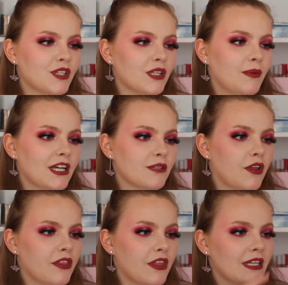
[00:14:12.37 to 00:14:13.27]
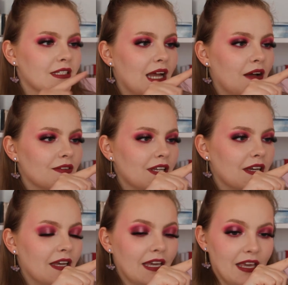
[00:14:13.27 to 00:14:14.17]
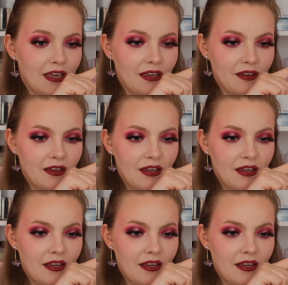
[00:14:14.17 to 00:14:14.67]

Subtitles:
in the past month and it's down to here.